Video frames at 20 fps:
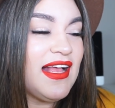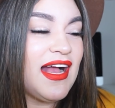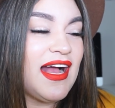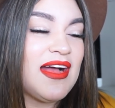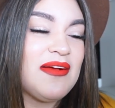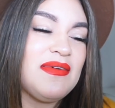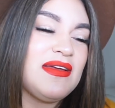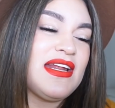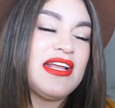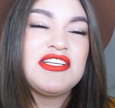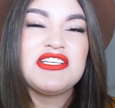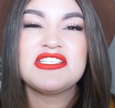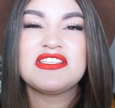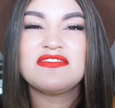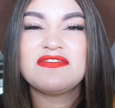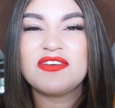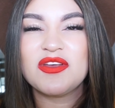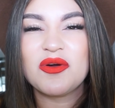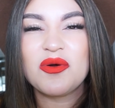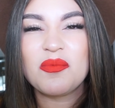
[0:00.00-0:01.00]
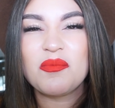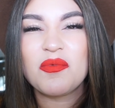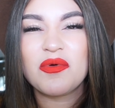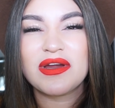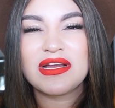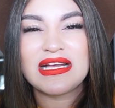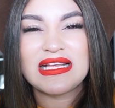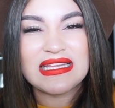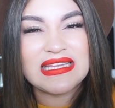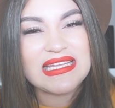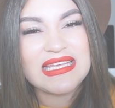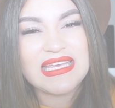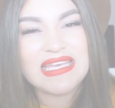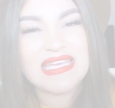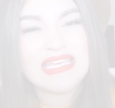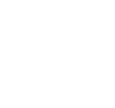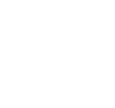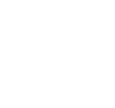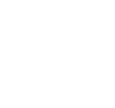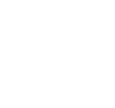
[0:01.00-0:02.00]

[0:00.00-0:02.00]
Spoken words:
And I just feel more clean.